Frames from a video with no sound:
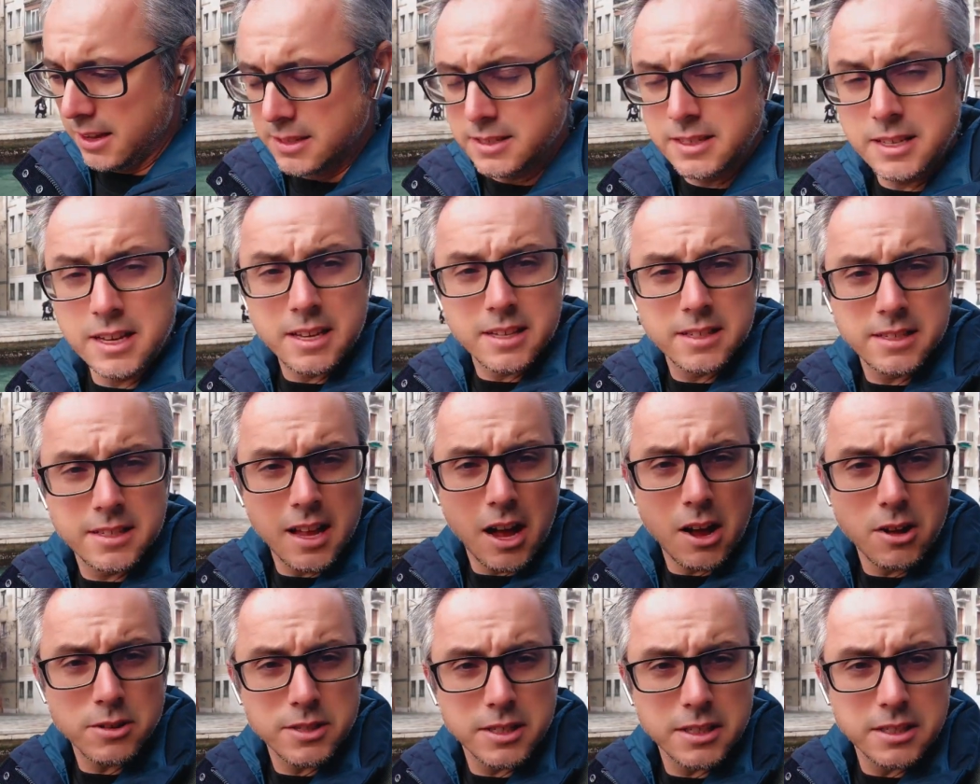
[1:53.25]

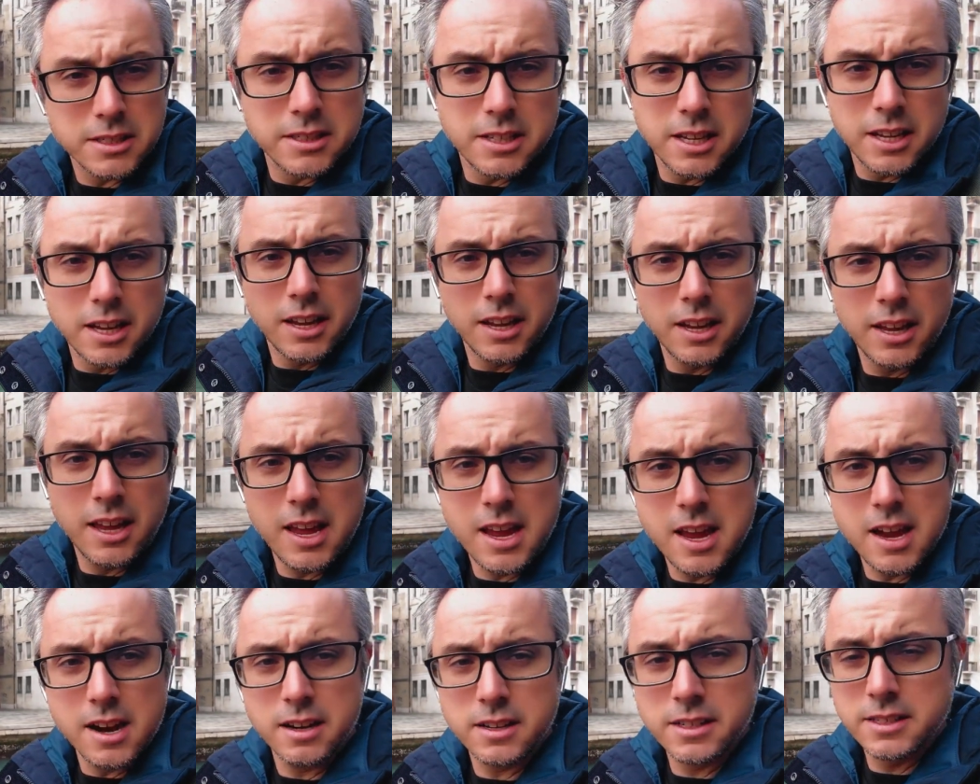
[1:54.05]
6,000
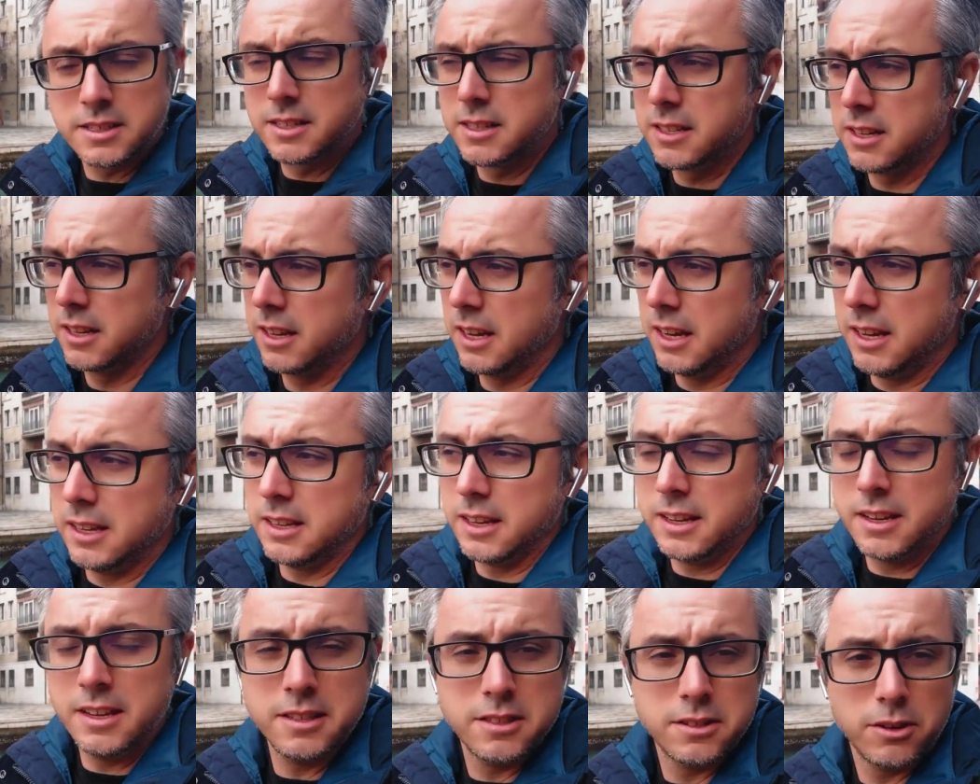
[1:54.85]
years
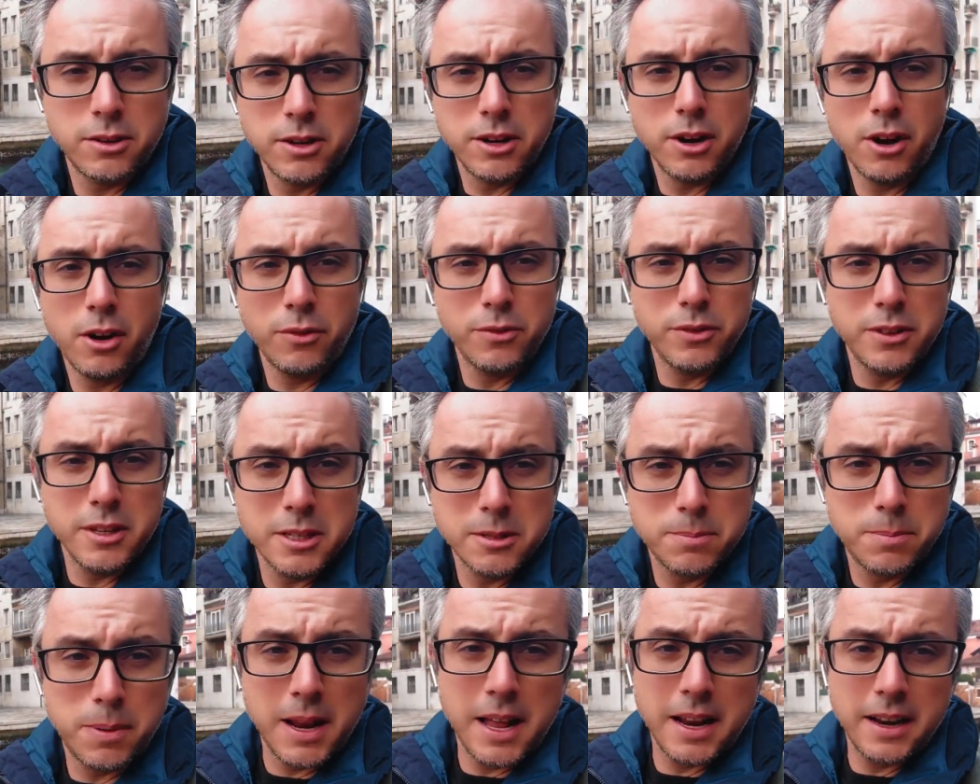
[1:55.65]
in the history of
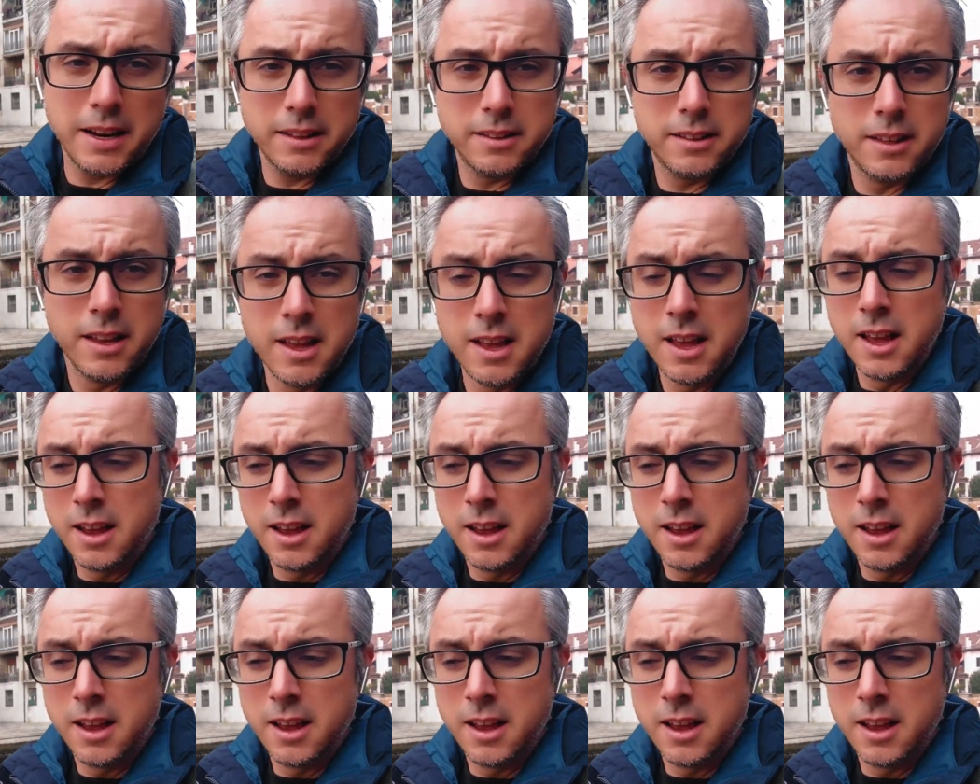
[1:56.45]
this planet.